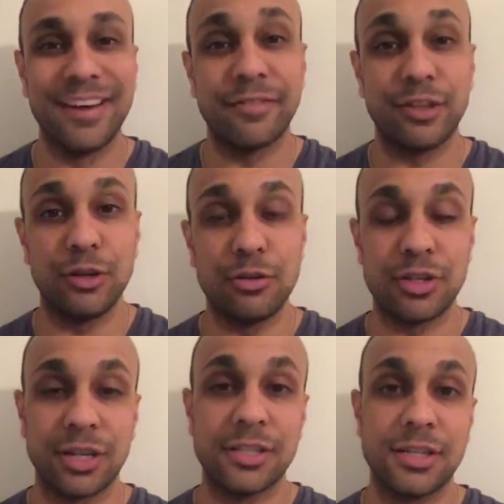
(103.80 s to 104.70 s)
for you
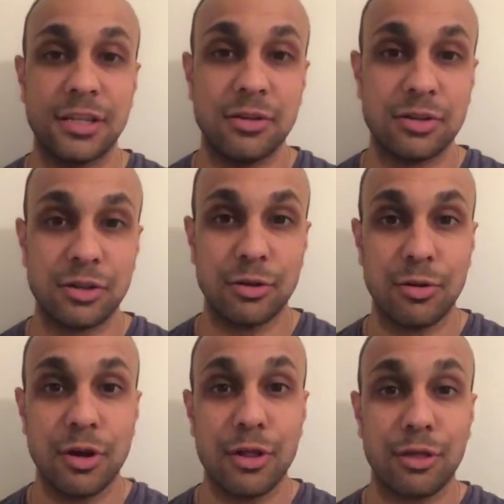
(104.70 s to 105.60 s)
to continue to do
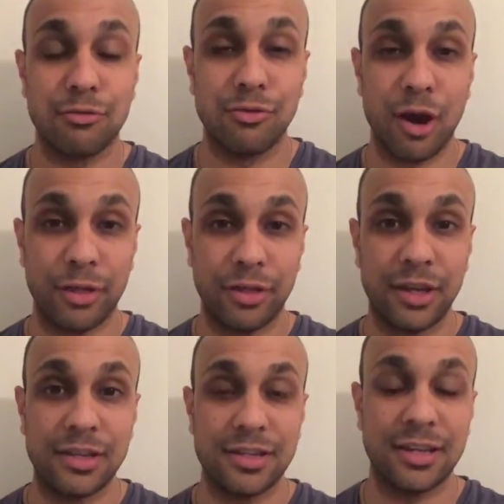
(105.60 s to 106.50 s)
the right
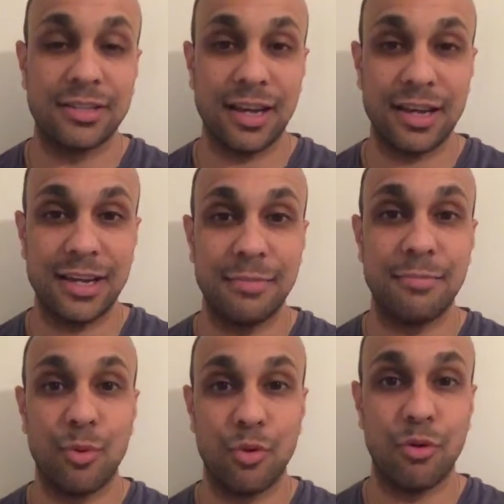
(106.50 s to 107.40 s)
things and taking
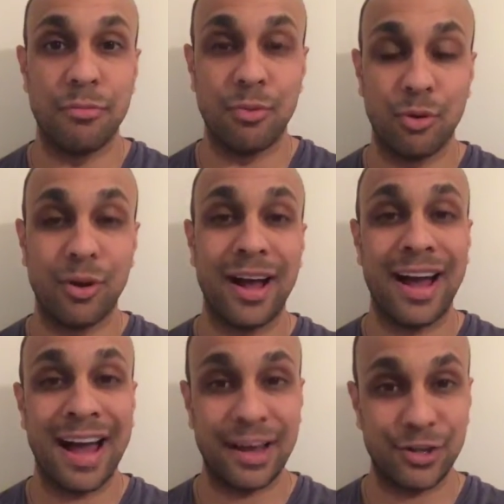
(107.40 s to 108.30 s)
more
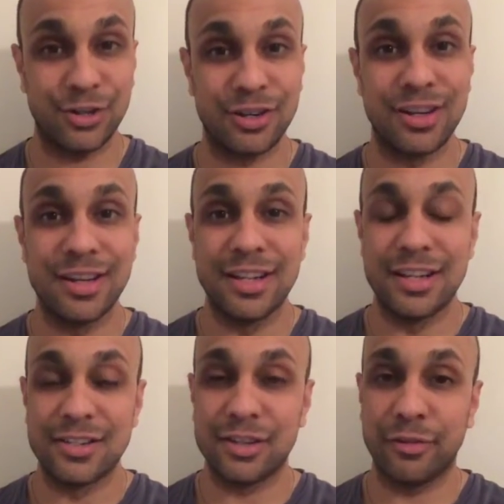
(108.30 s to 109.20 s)
action.
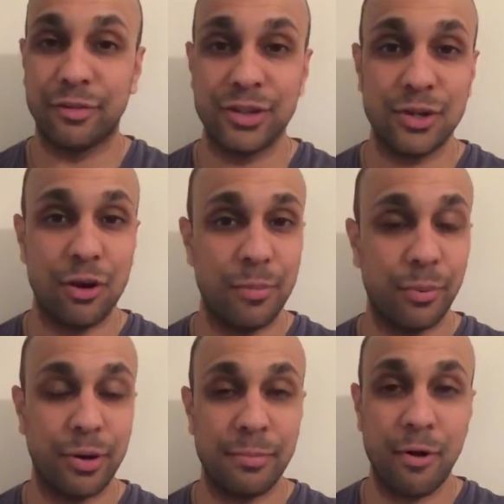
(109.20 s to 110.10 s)
So for
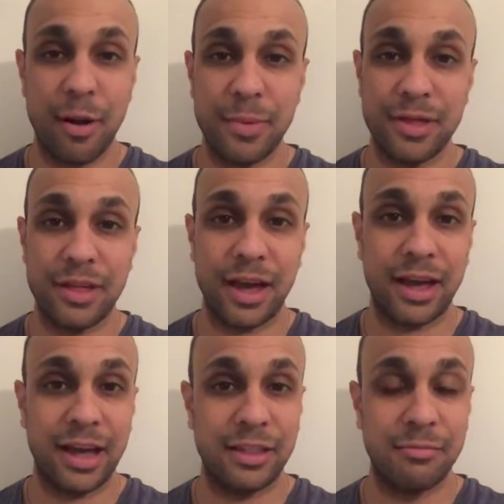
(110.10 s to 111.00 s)
example, it might be
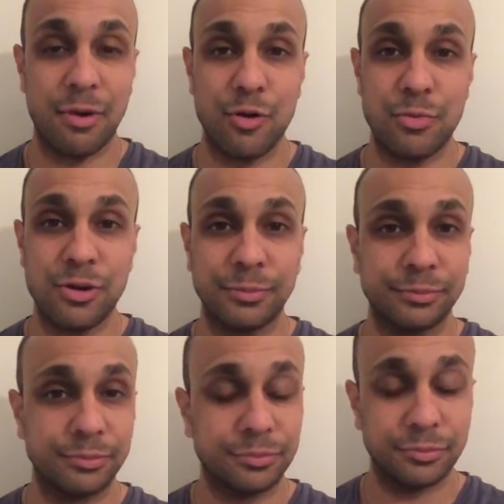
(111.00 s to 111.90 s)
that at the moment
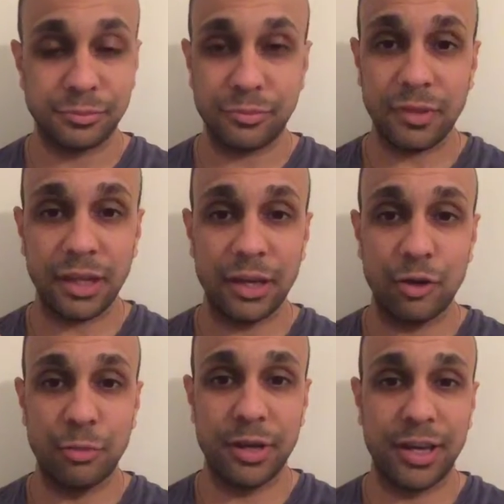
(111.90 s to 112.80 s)
it
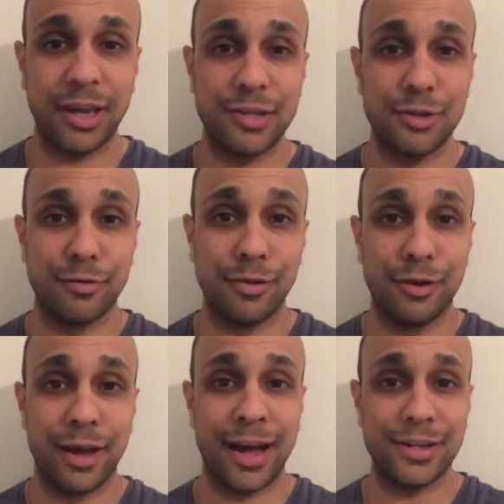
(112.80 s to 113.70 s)
could be a case of,
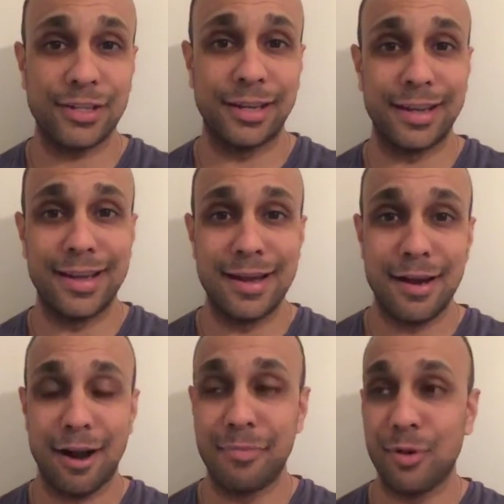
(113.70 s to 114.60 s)
look, actually
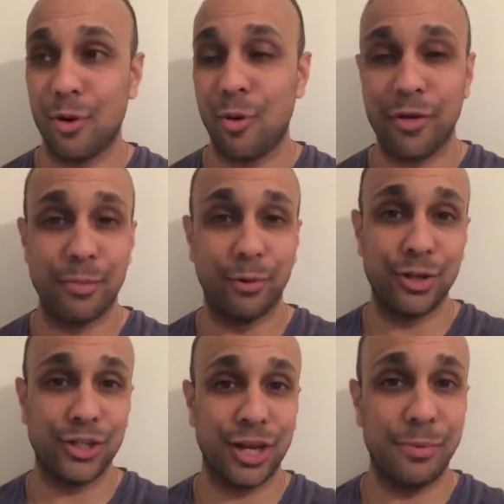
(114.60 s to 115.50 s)
I'm not quite the
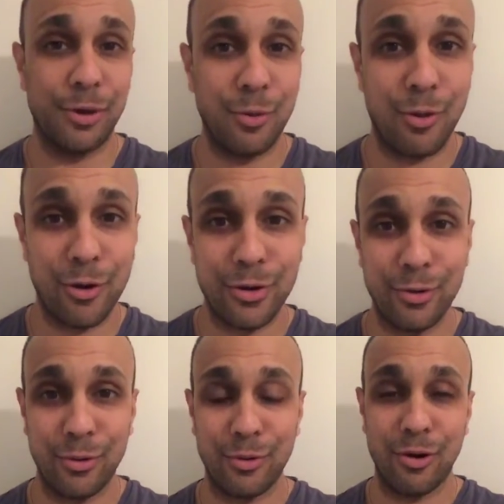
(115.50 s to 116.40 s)
body shape that I want,
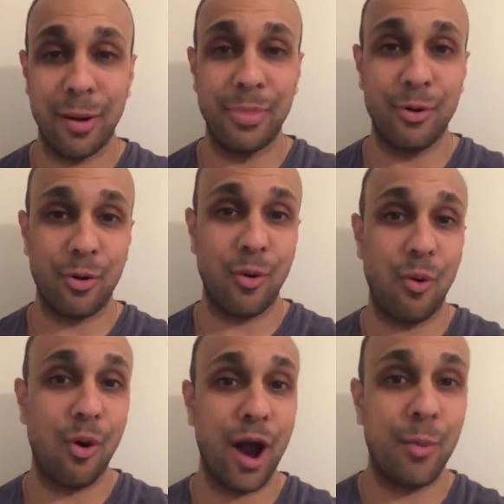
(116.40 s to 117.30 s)
or I'm not
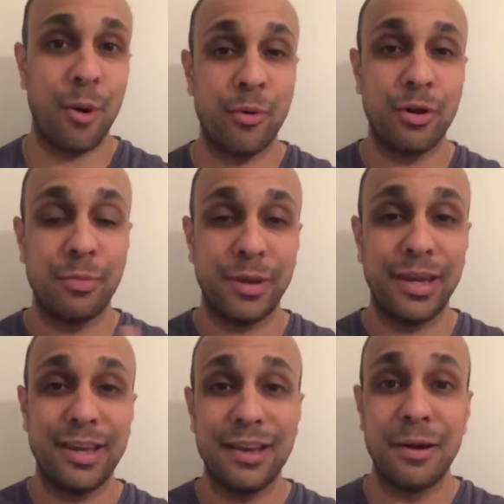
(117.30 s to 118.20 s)
quite where I want to
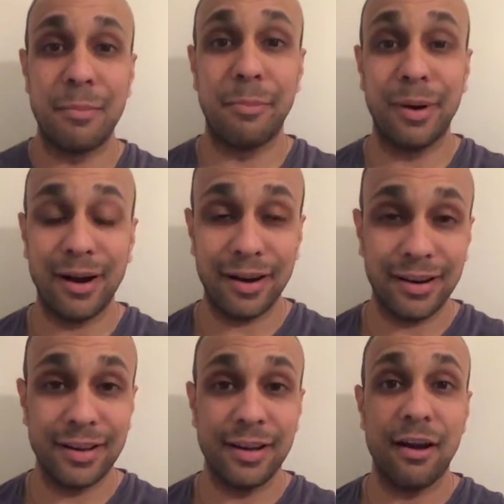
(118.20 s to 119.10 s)
be, but
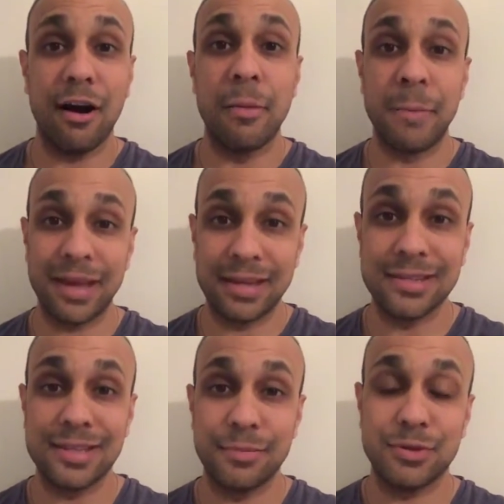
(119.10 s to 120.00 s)
I'm making
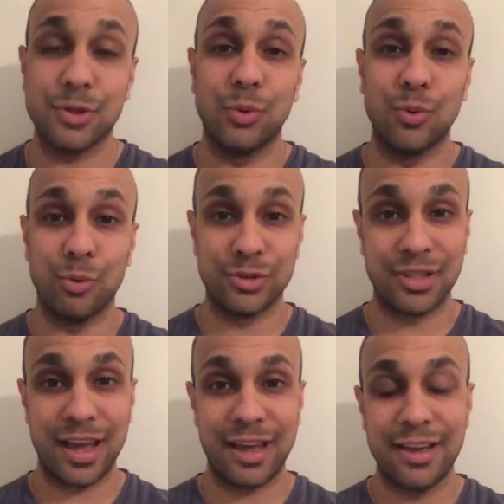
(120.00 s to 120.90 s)
steps towards
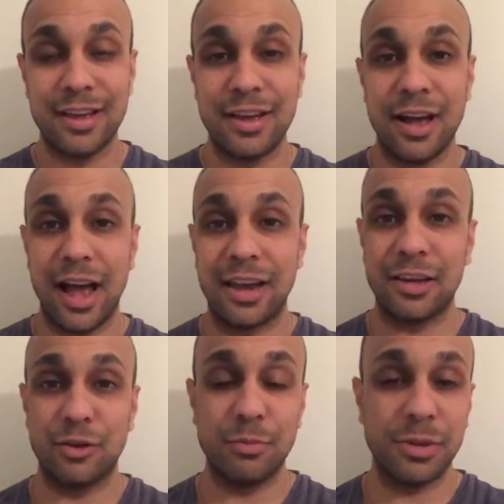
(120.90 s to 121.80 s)
that. And
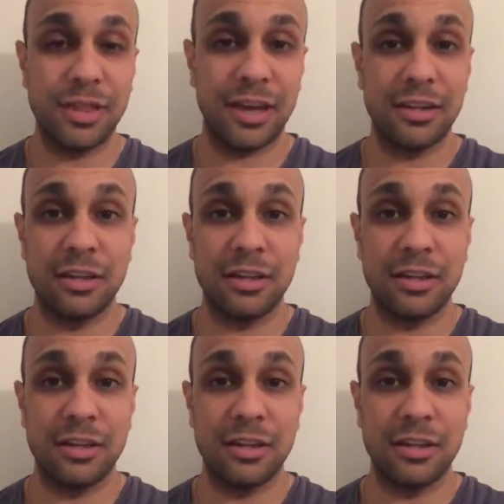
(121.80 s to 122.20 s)
it could be that,